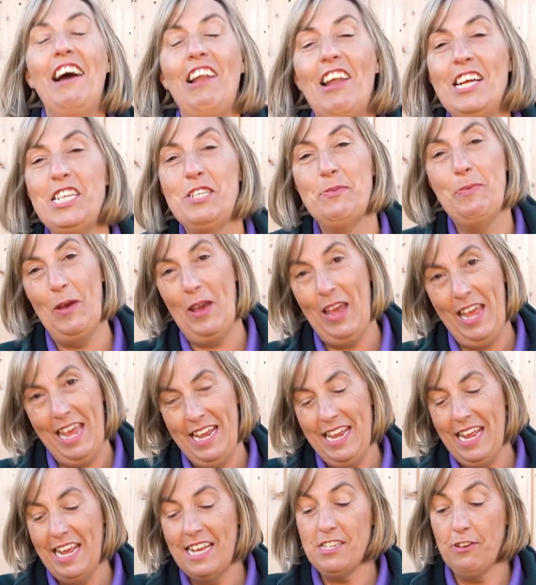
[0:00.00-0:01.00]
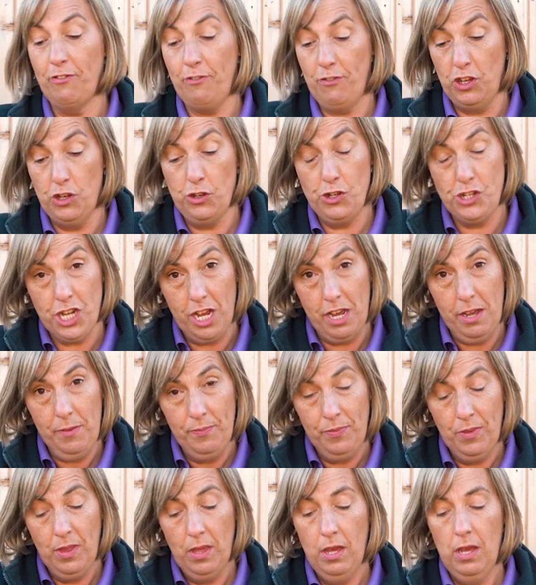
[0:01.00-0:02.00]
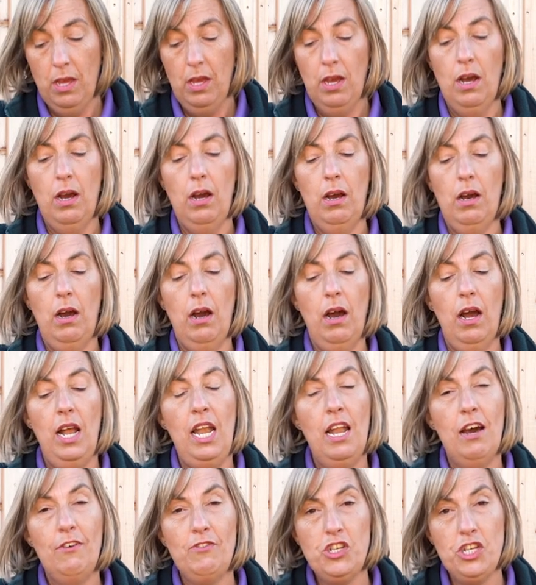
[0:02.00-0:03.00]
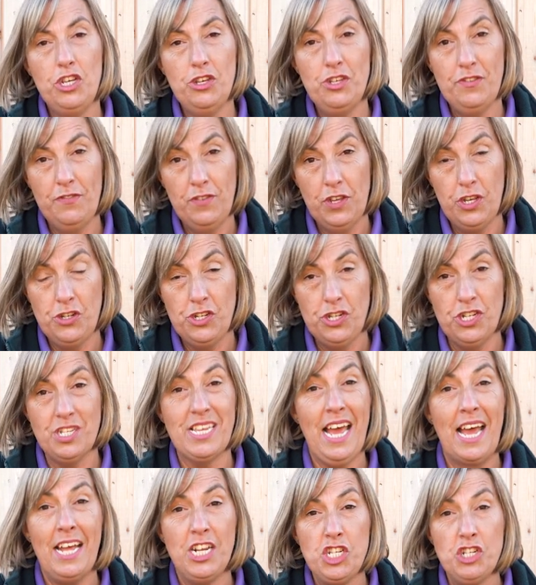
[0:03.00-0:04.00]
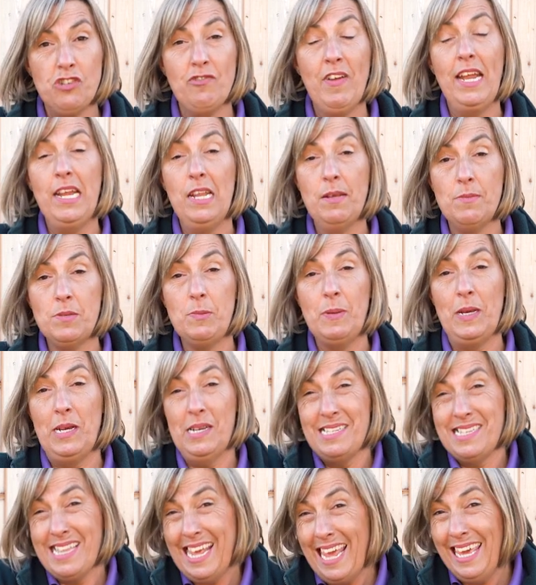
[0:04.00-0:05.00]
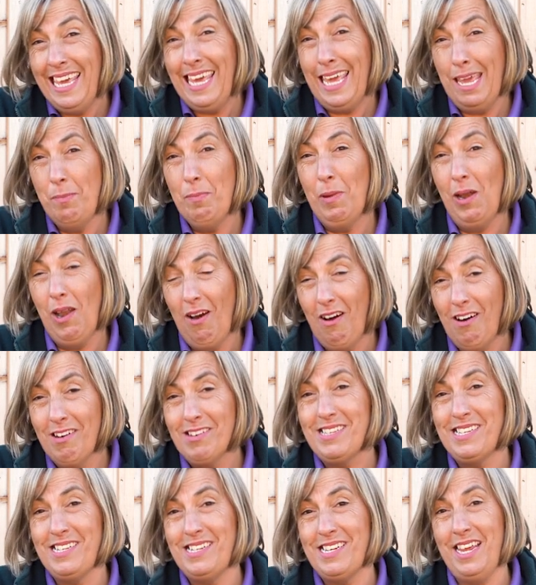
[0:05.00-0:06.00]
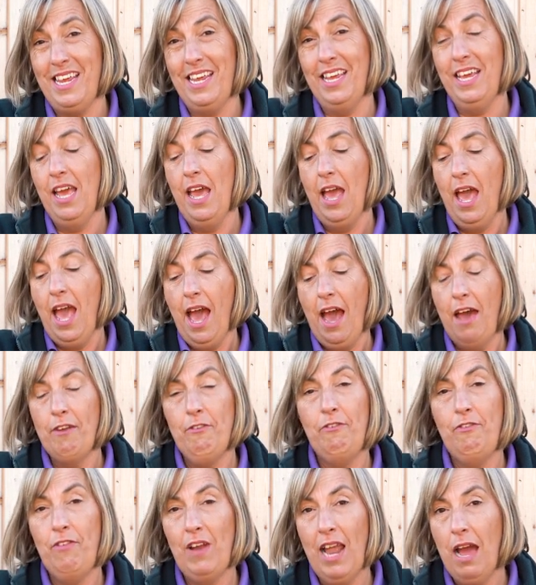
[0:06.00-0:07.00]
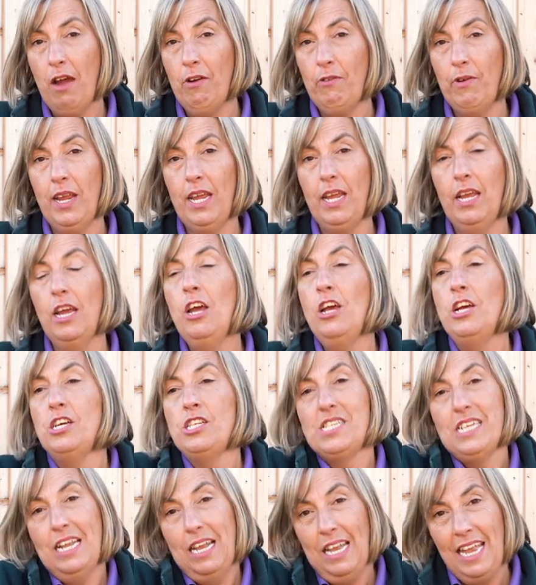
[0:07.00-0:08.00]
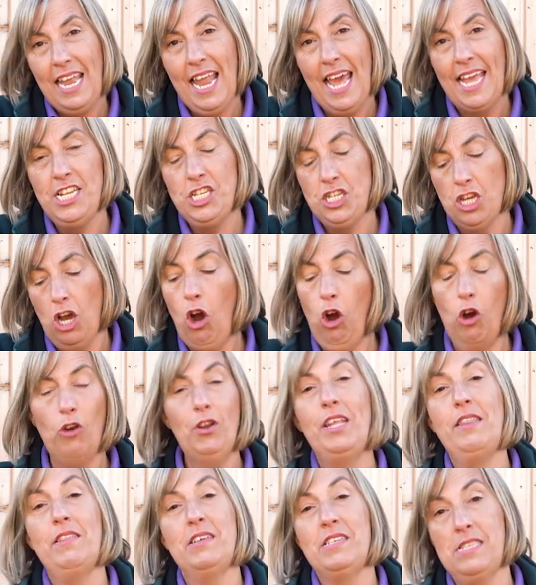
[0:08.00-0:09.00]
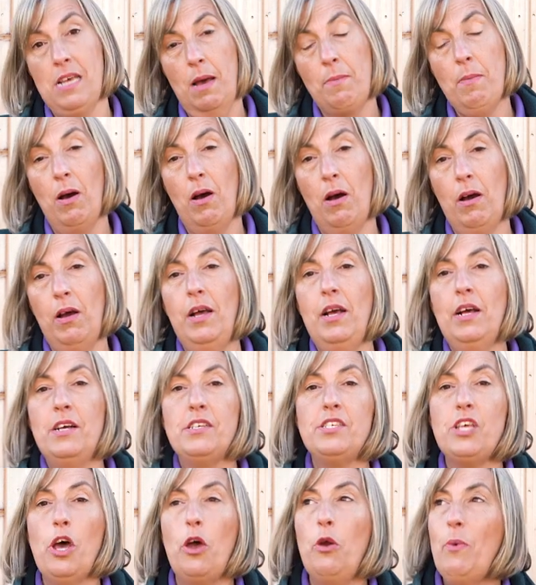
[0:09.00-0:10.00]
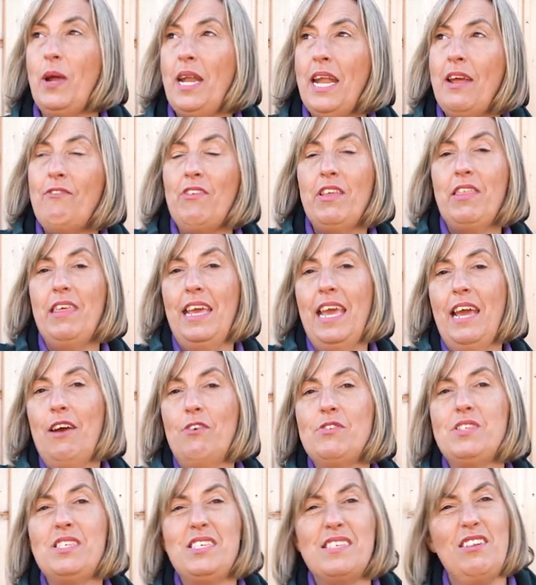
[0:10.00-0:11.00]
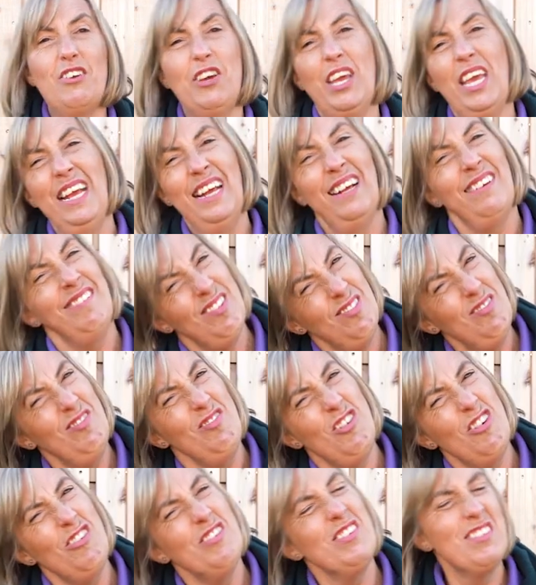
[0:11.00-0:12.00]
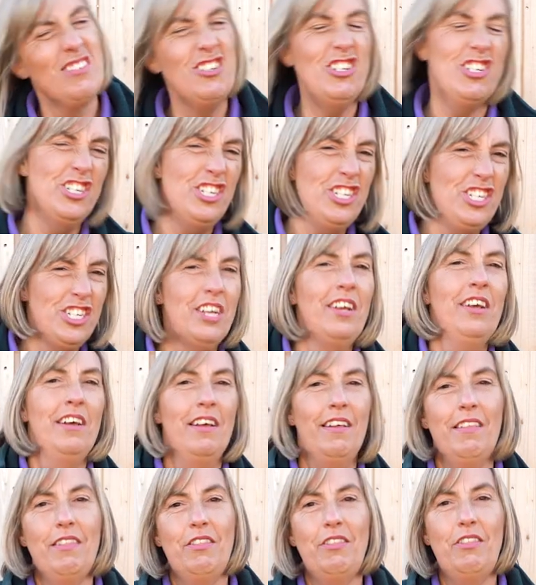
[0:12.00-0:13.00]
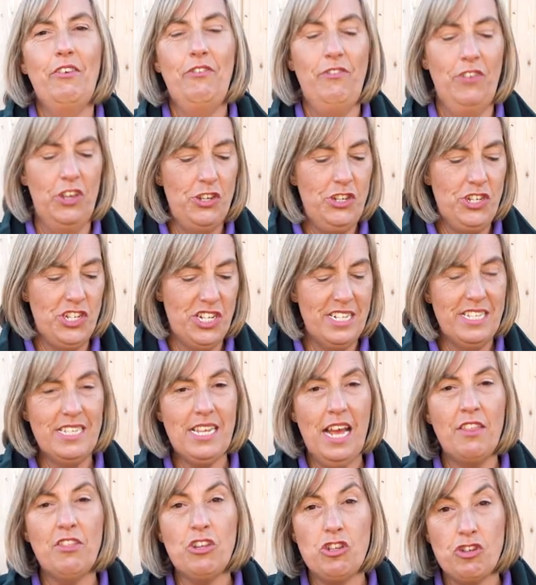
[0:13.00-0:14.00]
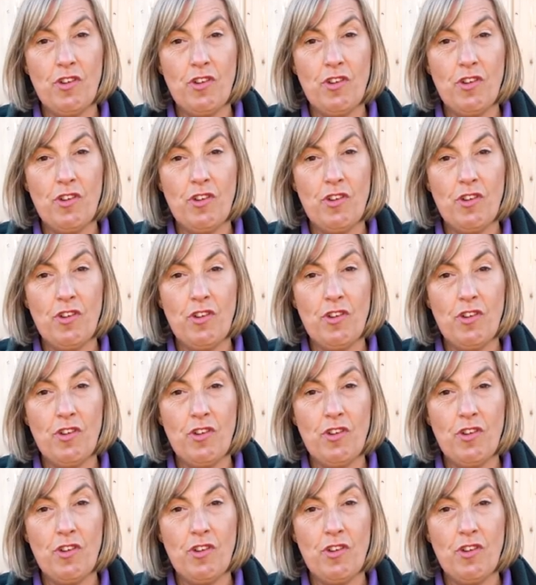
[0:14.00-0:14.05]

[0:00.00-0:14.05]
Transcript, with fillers: I like to put in is a fuchsia. I love to use fuchsias and geraniums because they keep lasting and flowering till later on in the summer. So when everything else is looking not as good, the fuchsias and the